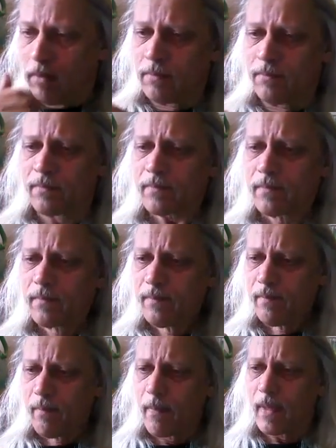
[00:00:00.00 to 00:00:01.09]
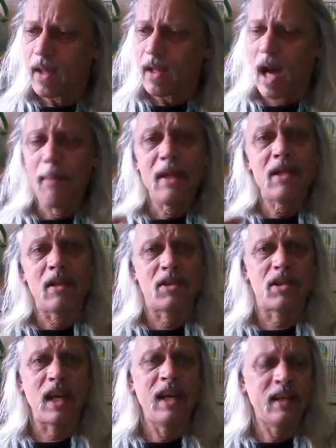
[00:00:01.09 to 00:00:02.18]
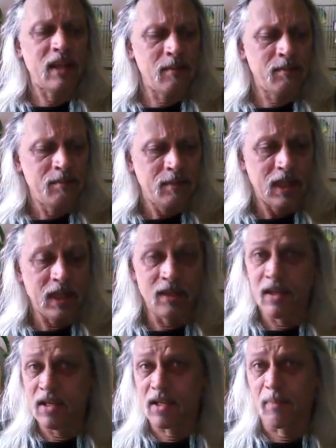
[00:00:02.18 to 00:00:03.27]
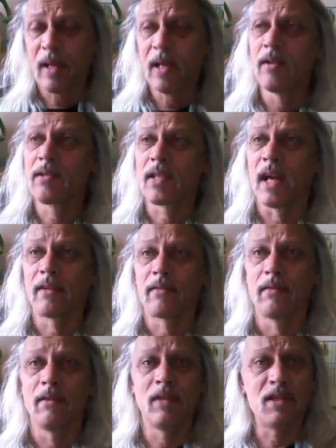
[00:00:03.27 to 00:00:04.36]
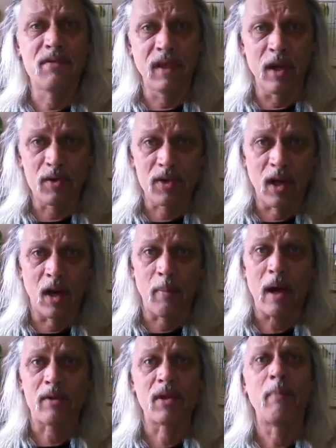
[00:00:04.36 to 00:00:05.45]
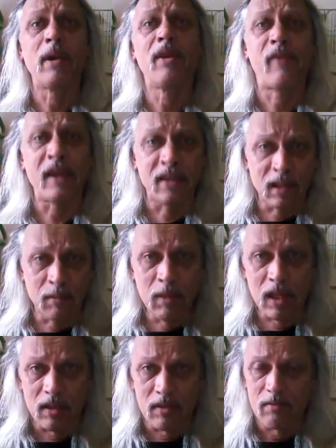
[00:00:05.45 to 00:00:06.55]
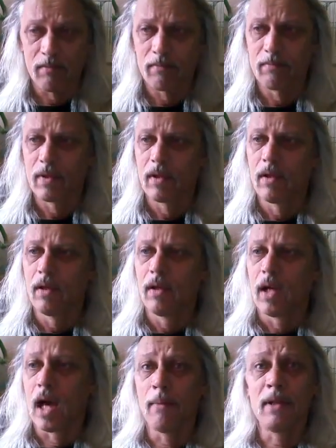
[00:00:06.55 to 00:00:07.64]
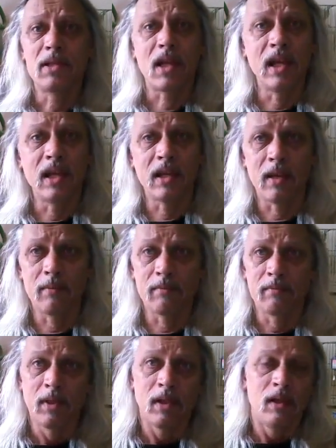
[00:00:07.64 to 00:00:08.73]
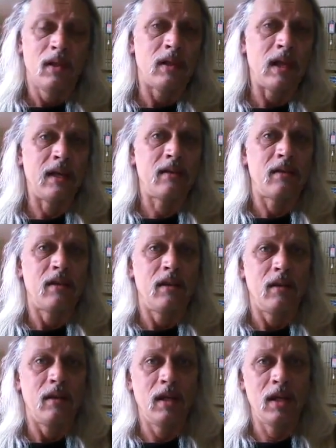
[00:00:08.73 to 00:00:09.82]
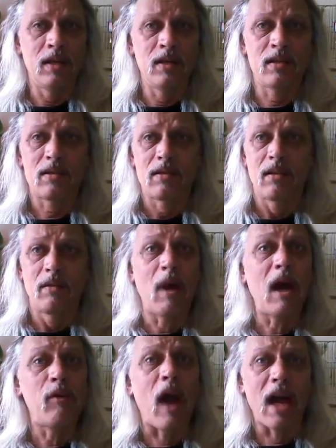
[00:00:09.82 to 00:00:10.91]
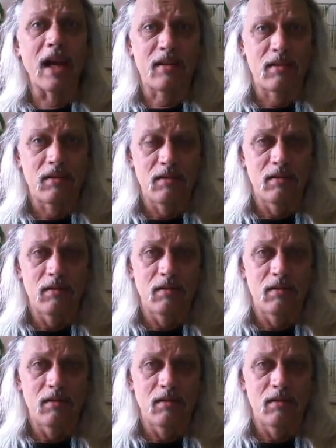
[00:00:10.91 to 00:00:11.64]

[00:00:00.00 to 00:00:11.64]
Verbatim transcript: I've been uh, telling them in these appeals that these videos are about somebody threatening me. I've been telling them that it is my right